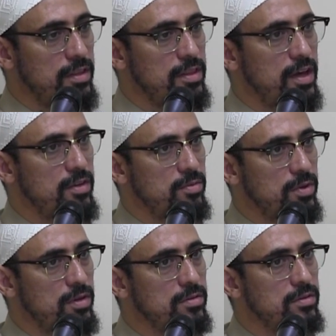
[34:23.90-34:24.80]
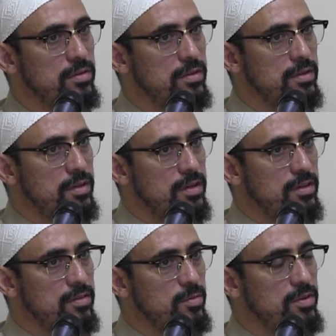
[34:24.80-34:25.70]
that as well.
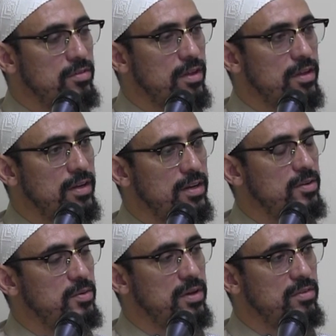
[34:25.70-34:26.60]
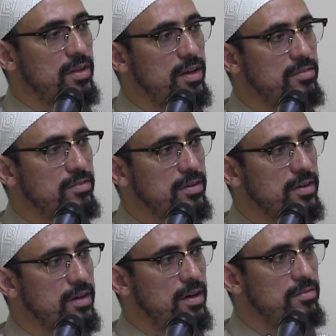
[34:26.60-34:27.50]
Some of the Salihin who we have a lot of
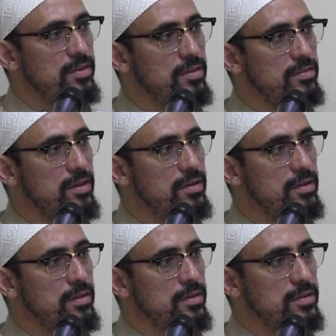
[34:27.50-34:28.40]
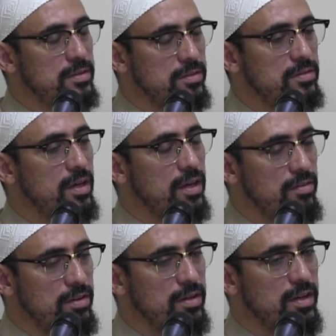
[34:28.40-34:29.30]
confidence in, they
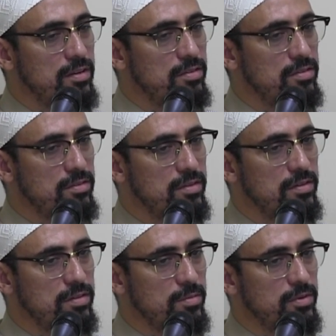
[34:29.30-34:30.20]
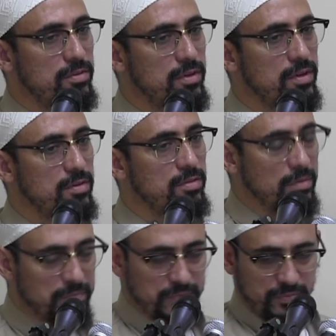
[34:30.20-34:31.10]
gave indications in some recent years
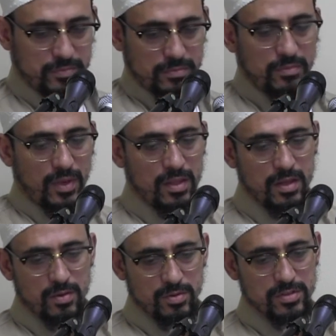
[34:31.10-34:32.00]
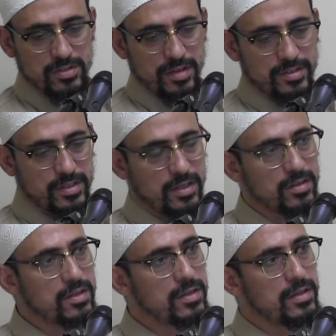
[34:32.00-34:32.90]
that it was the
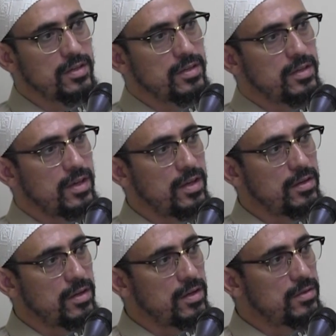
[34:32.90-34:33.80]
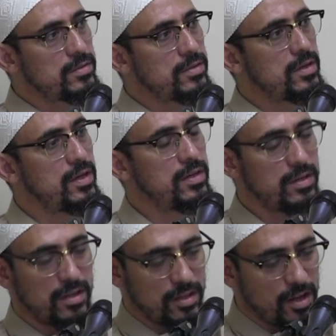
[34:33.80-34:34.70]
17th, and
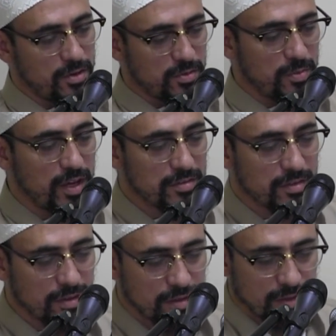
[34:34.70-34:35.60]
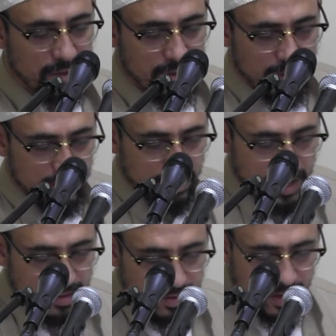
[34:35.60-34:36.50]
Allah knows best. So
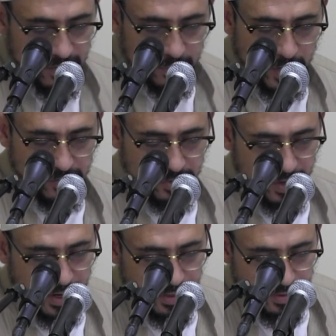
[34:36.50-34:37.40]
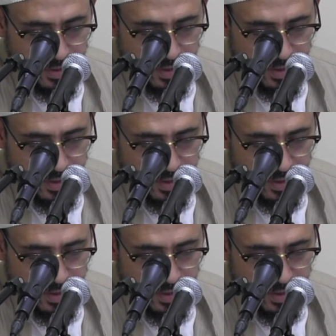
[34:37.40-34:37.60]
that's a special night,